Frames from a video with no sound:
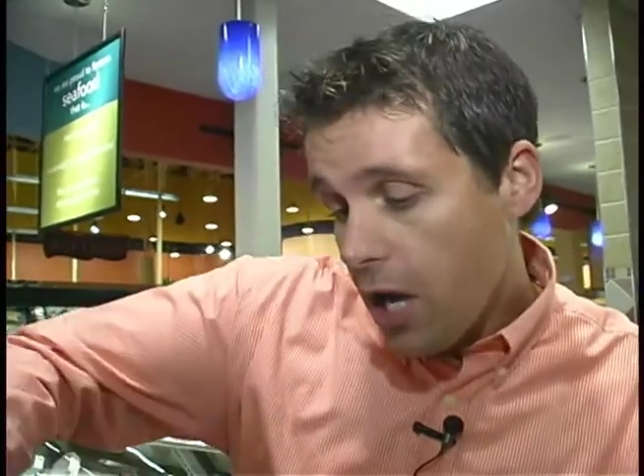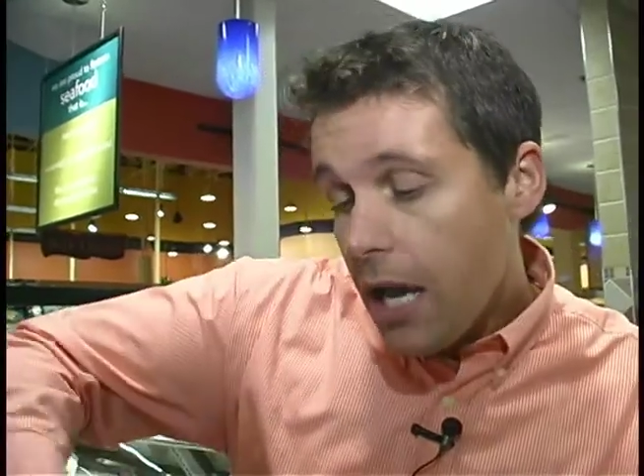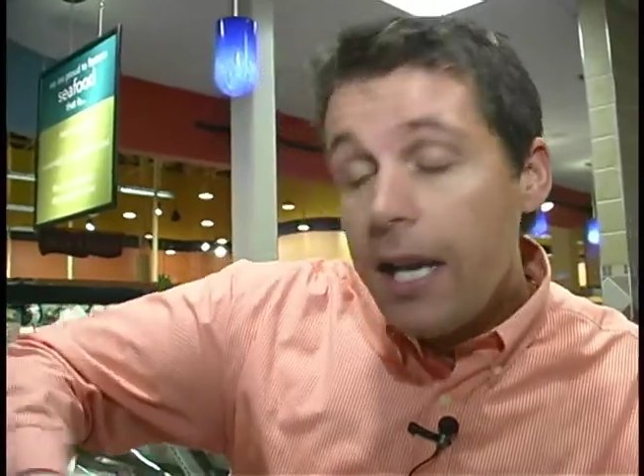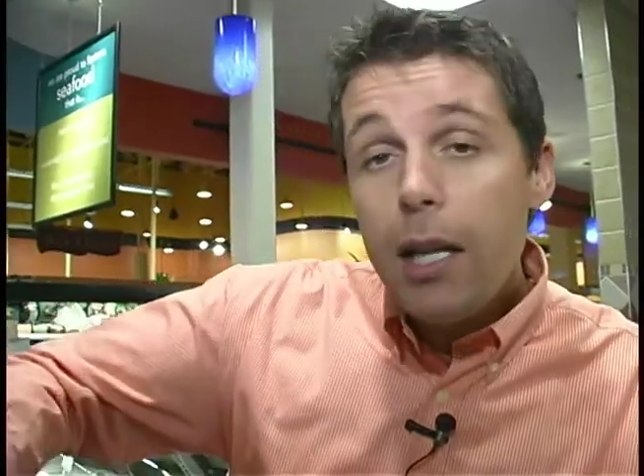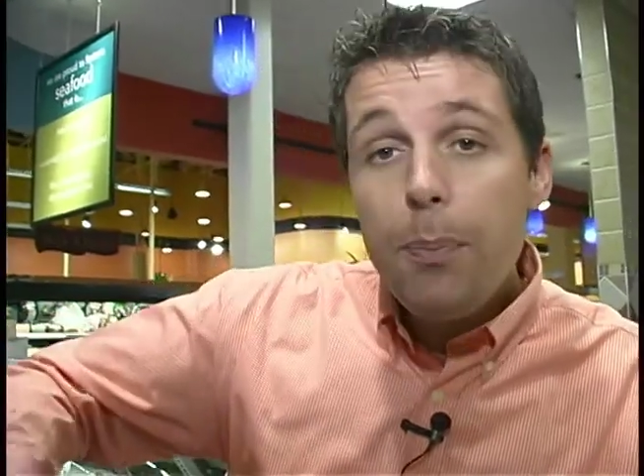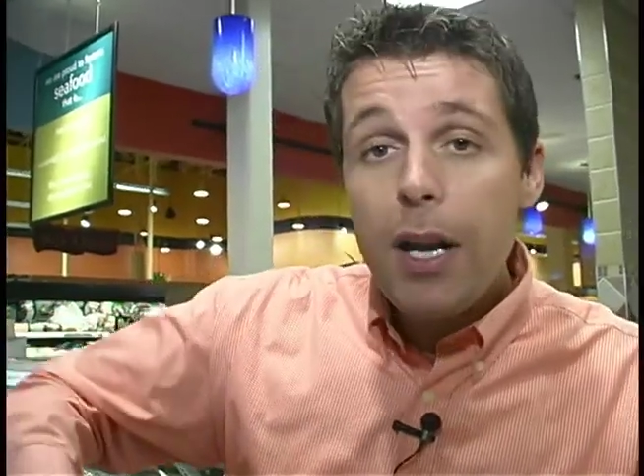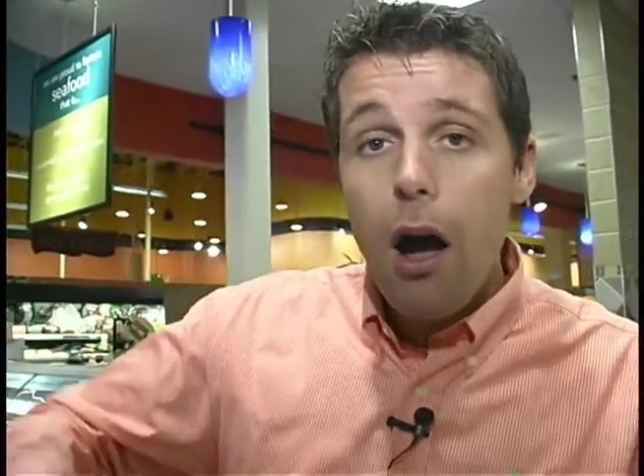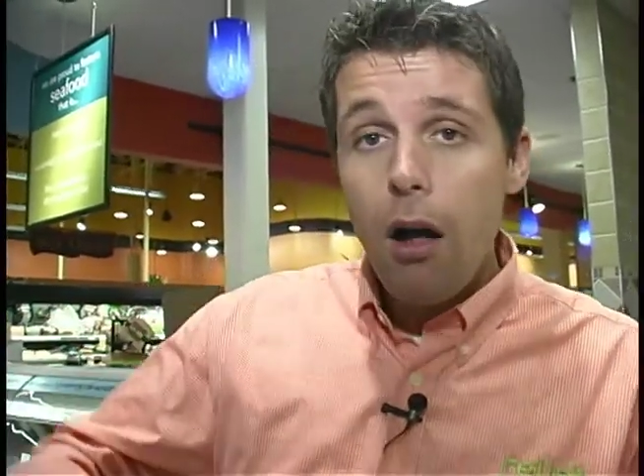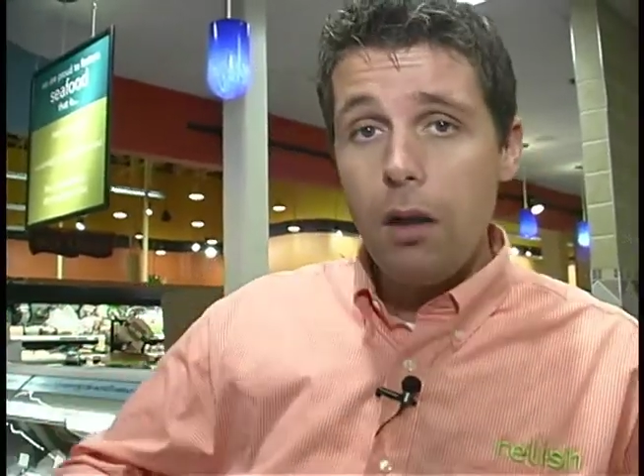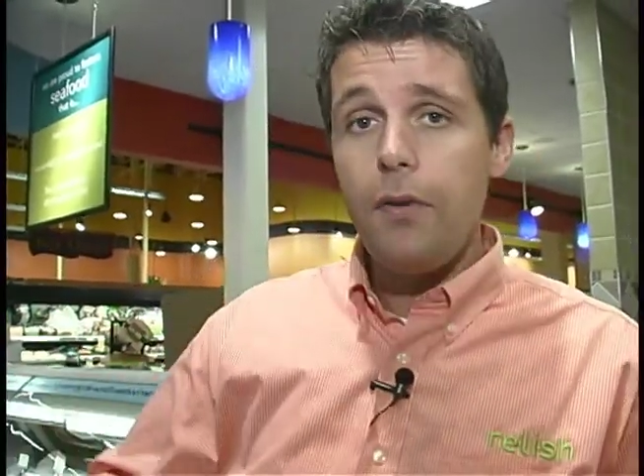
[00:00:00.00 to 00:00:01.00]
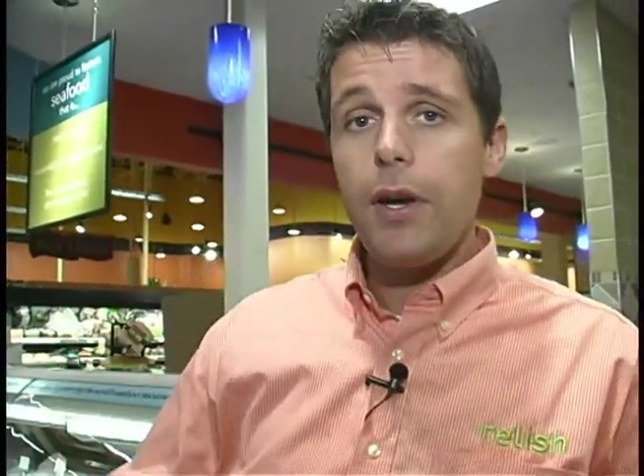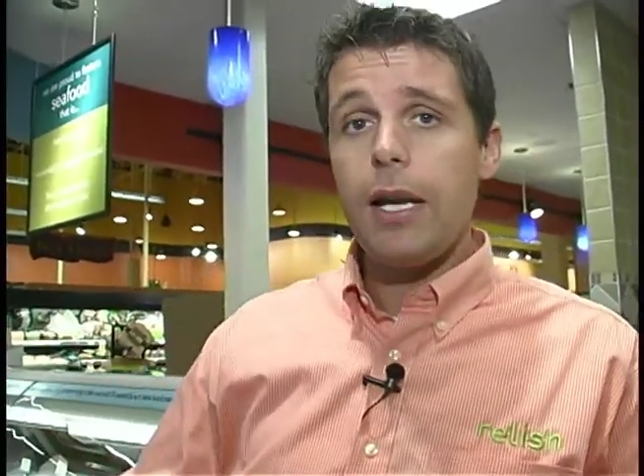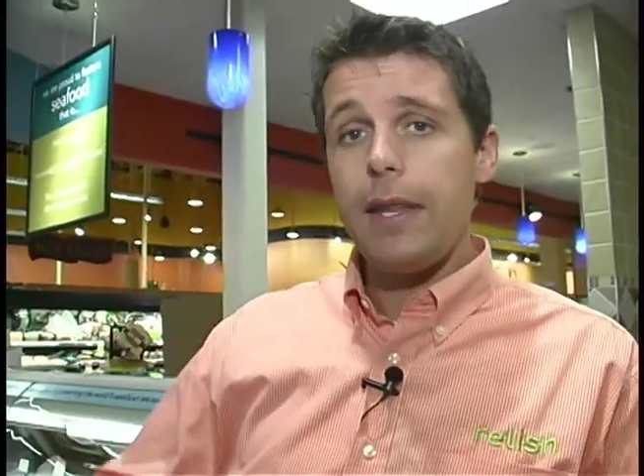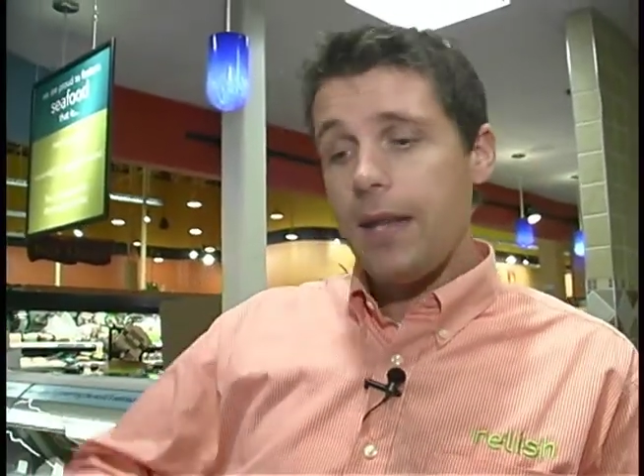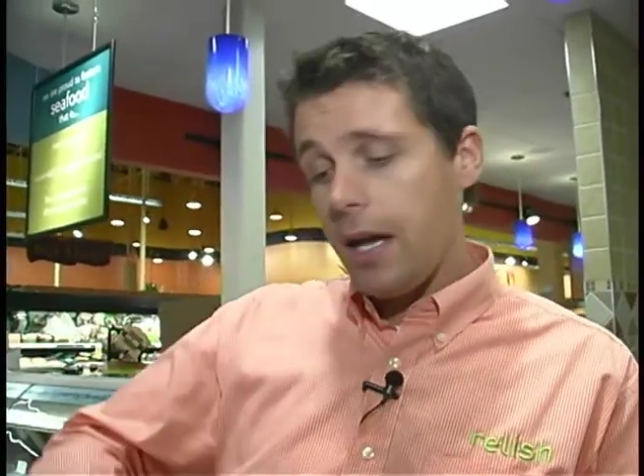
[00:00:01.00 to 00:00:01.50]
a little bit of olive oil
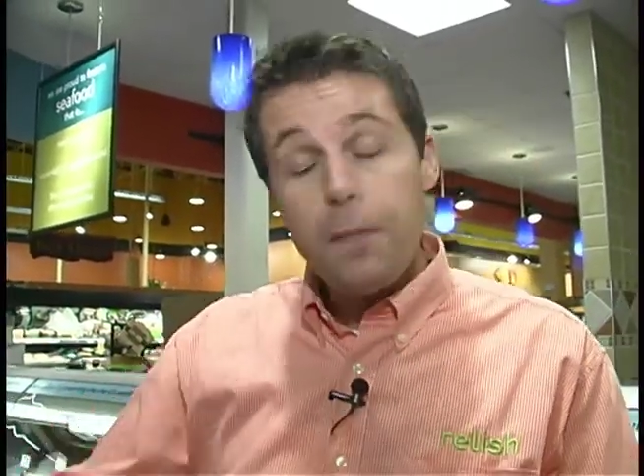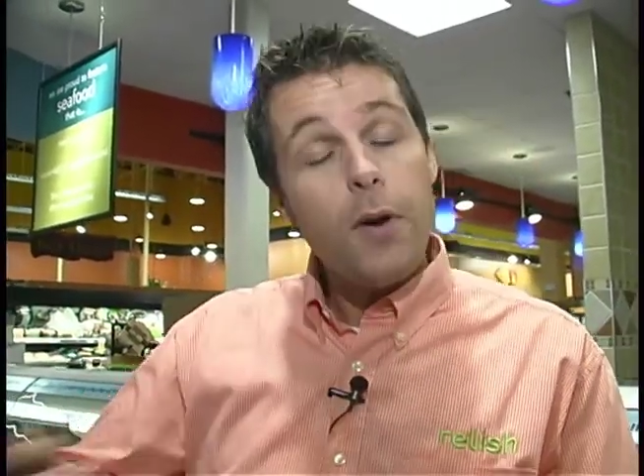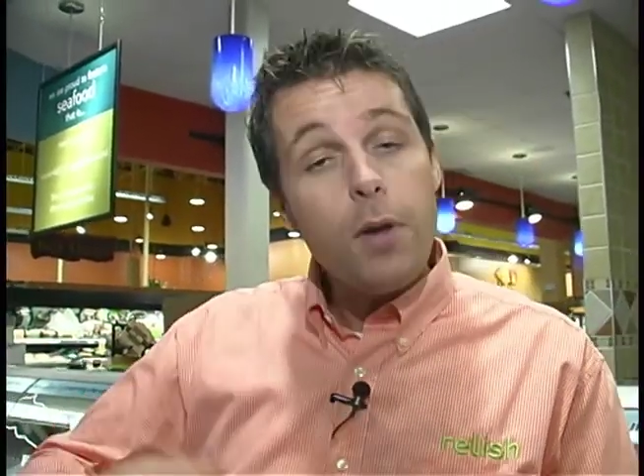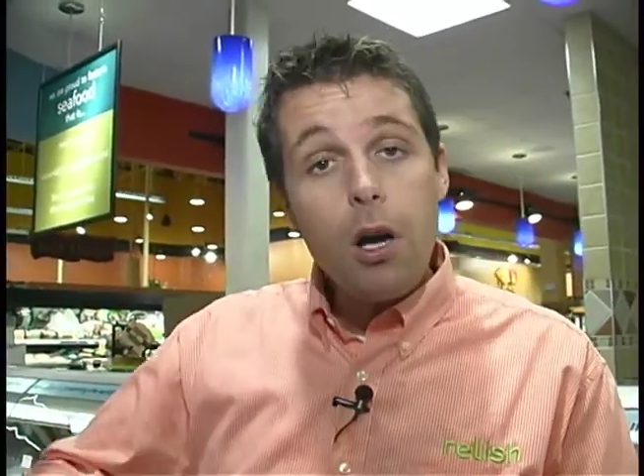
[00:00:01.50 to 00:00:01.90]
in there, throw the